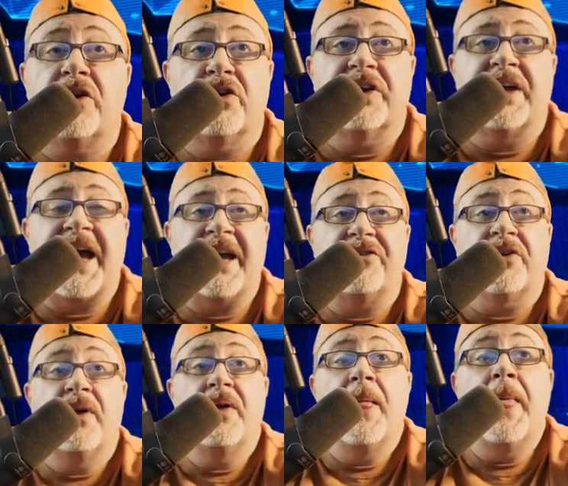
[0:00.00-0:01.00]
of good guys.
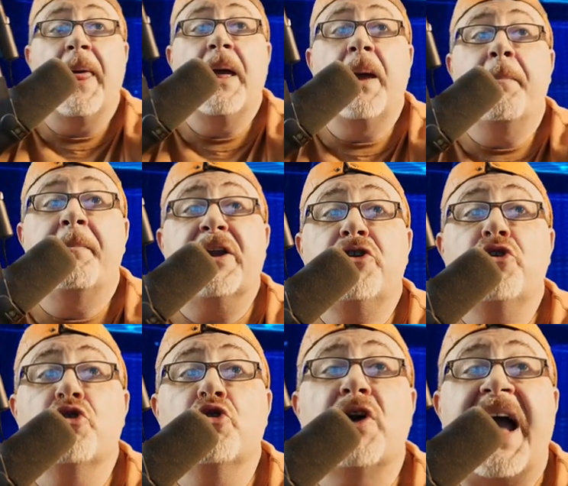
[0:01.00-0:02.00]
But
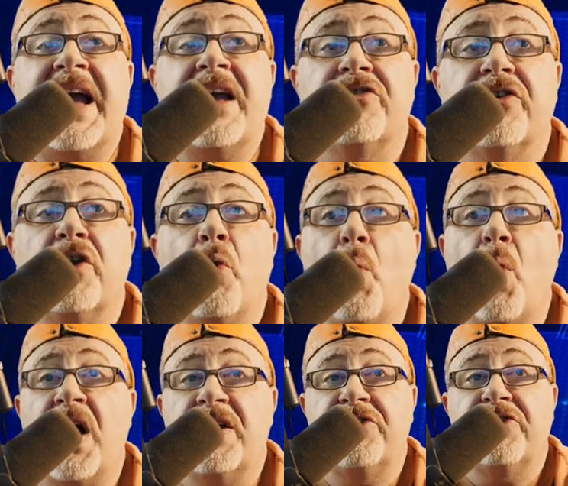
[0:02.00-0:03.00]
you guys are the
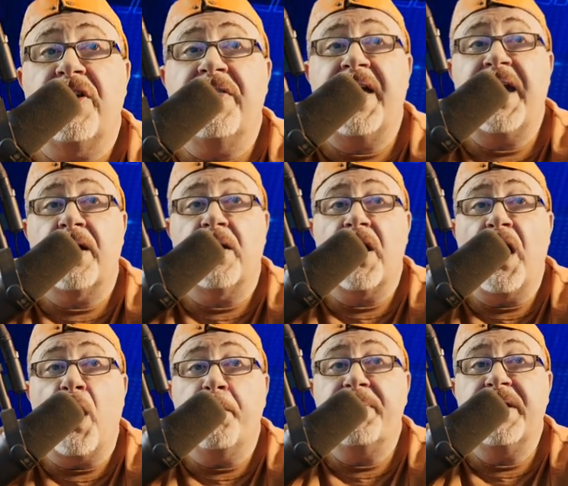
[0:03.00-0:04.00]
ones that are
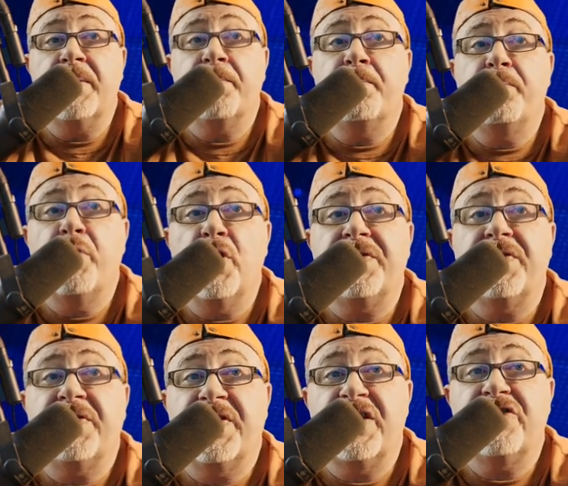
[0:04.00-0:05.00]
helping
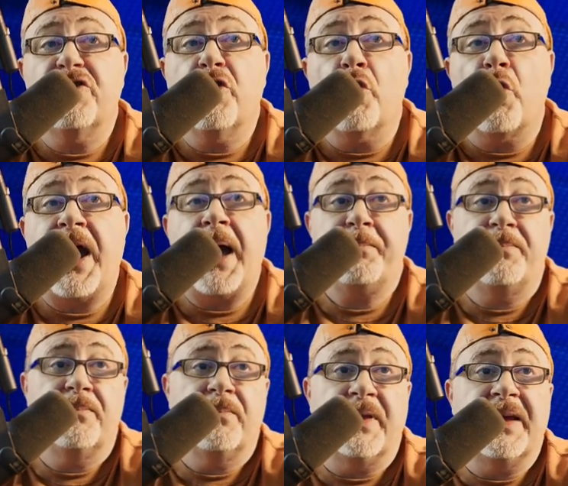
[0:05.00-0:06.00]
put this crap
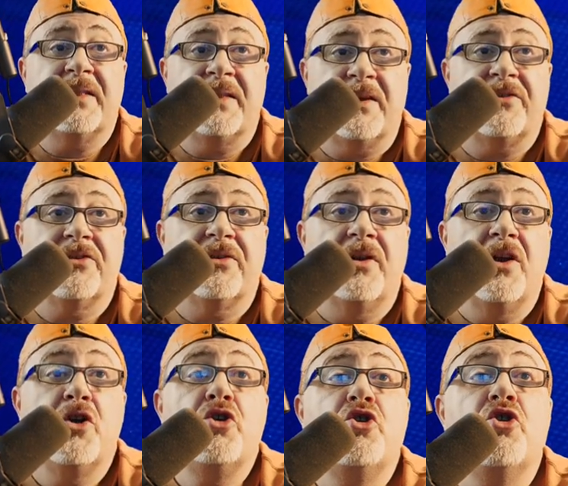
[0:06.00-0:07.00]
like this.
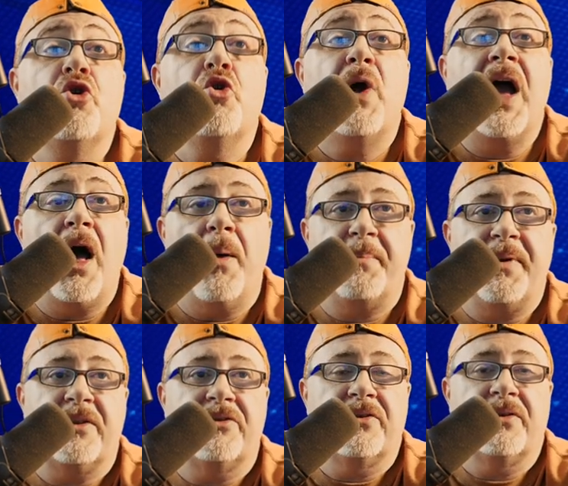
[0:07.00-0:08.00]
You help
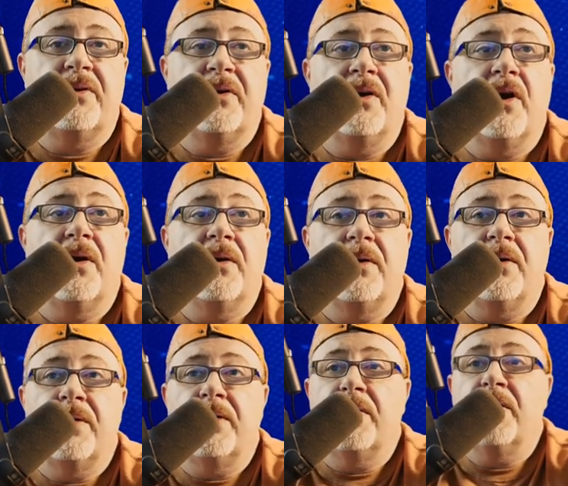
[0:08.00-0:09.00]
it.
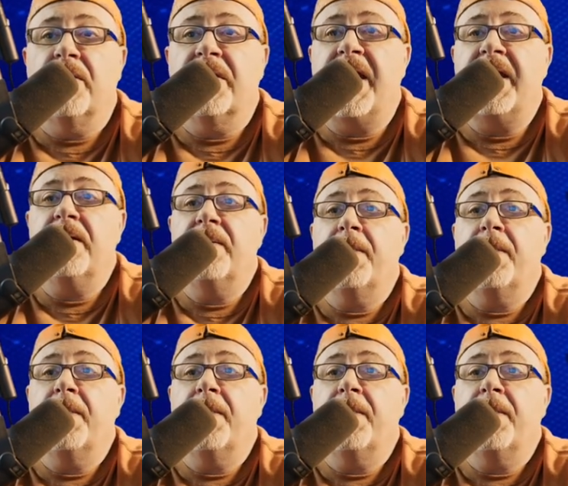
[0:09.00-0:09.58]
Okay?